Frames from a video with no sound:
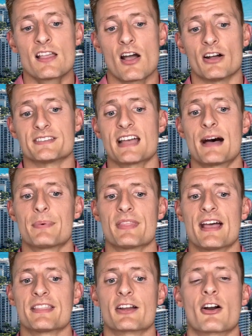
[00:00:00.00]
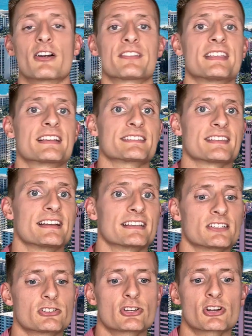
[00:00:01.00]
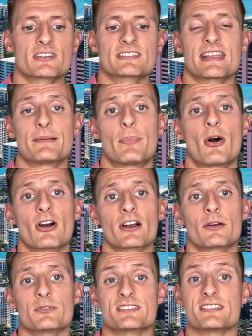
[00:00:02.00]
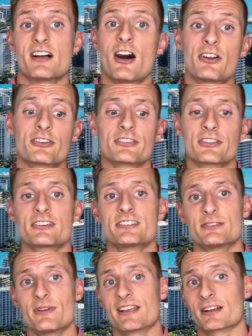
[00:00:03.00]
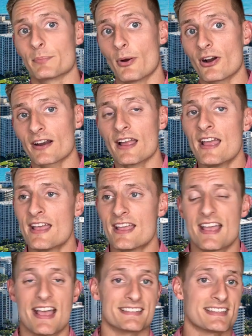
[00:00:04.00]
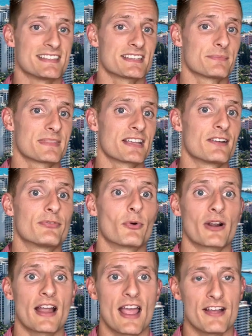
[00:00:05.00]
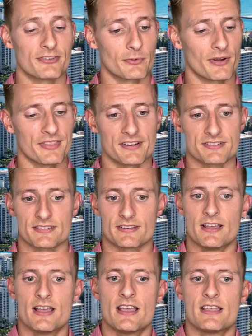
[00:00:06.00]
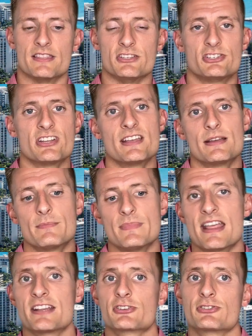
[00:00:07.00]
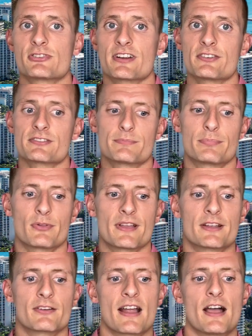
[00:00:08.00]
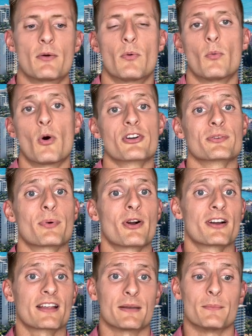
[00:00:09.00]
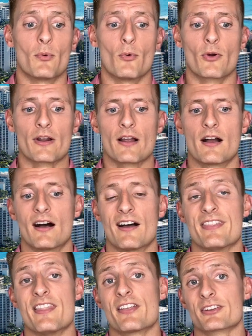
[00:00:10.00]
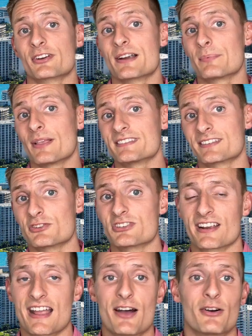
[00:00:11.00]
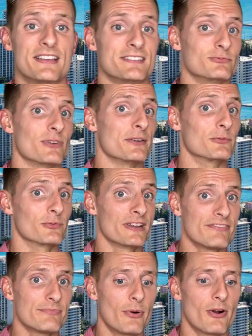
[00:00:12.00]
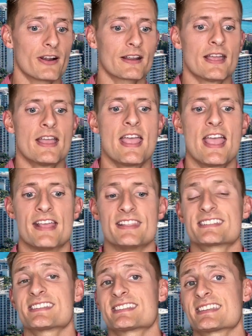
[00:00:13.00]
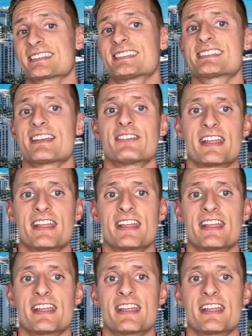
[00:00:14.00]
On top of that, there are things like Sugar Sand Park, which is a 132-acre park, has something for everyone. There's the gym, nature trails, playground, water park, and more. Another great place to go check out is Red Reef Park, and this is 67